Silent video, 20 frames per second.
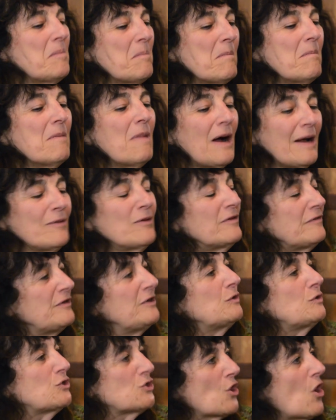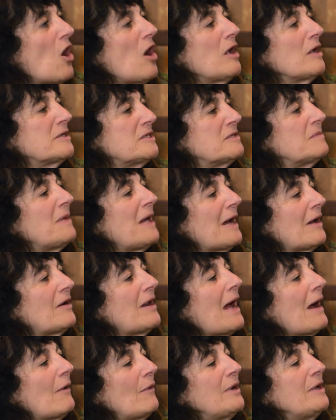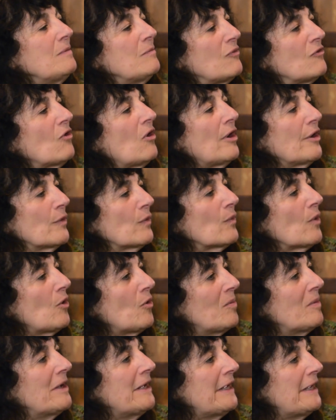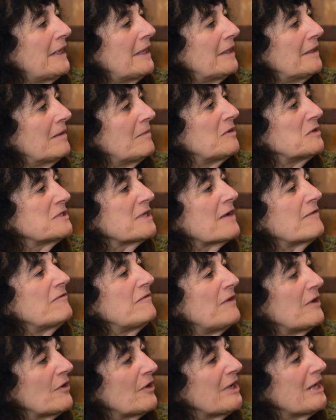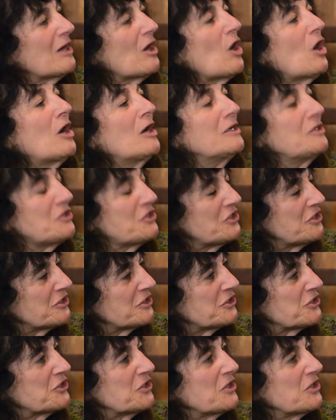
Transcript: my review talked about how he brought aroma in. I mean, it was like a very conscious,